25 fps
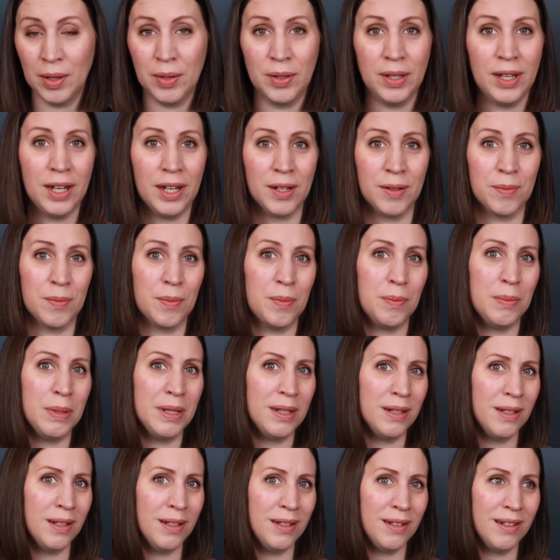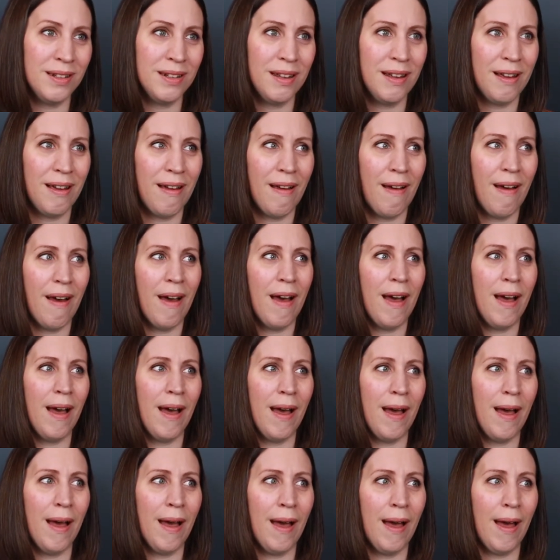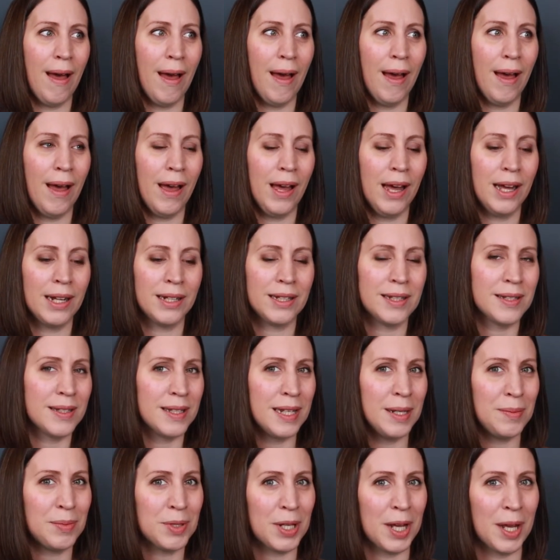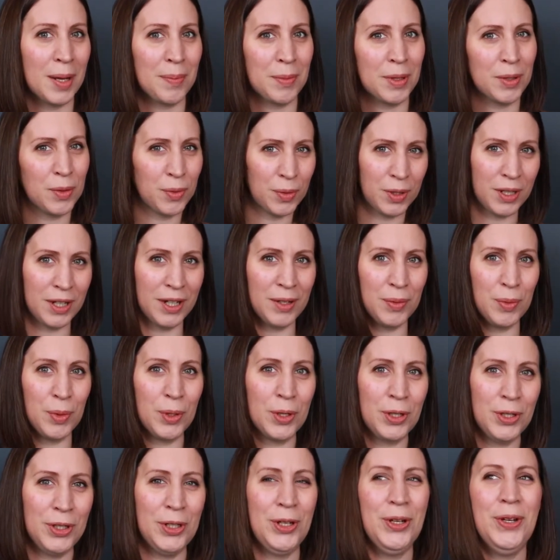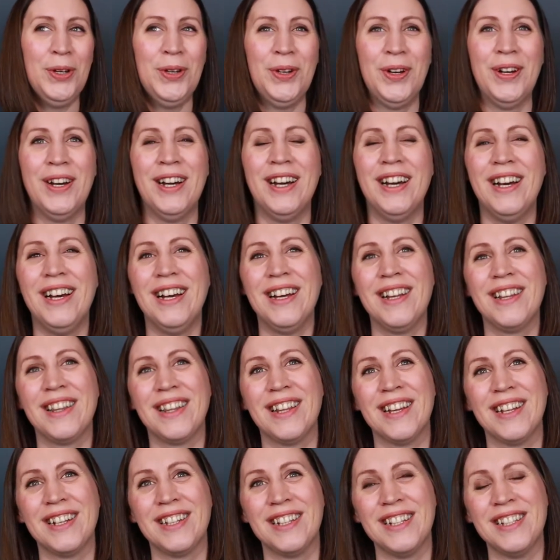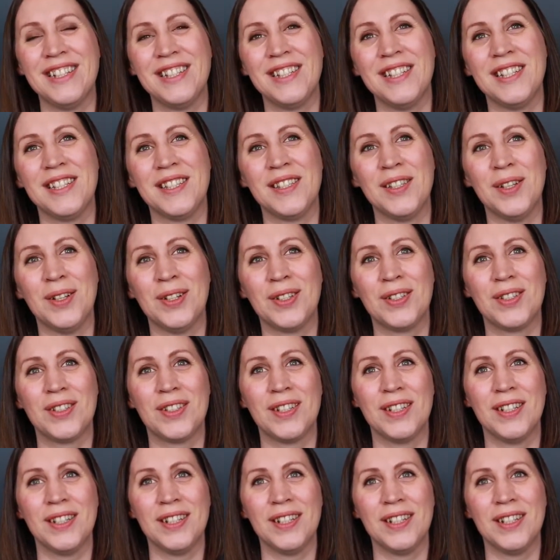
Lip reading: Yeah, but at the same time I want to warn you that this is not...